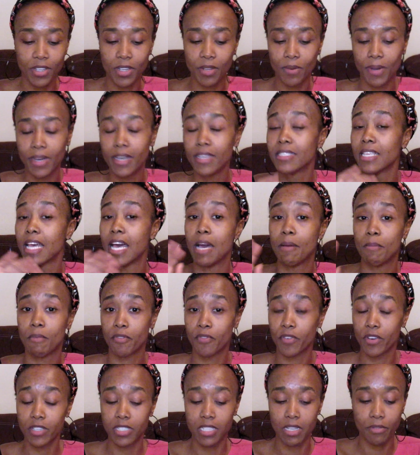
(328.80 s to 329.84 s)
anyways, I had my
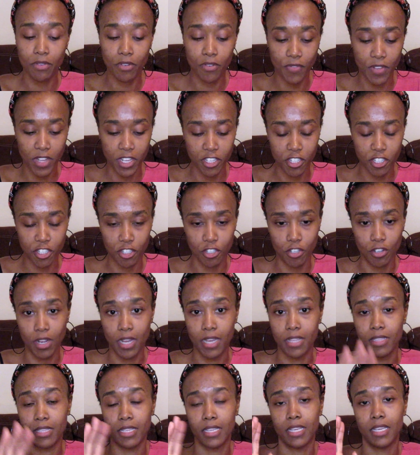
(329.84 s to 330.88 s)
first ever facial,
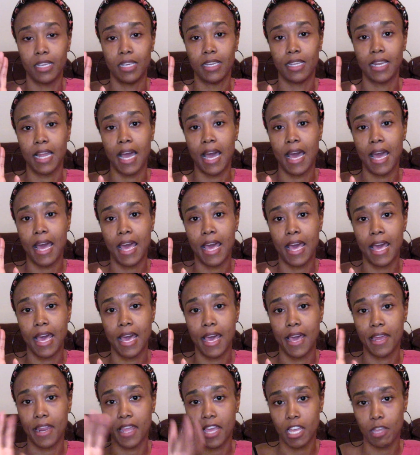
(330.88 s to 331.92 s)
and then I
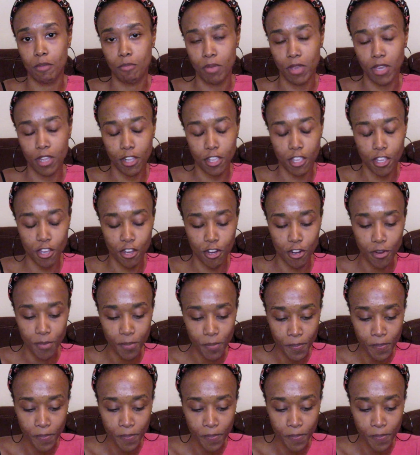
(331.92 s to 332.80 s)
had a pedicure.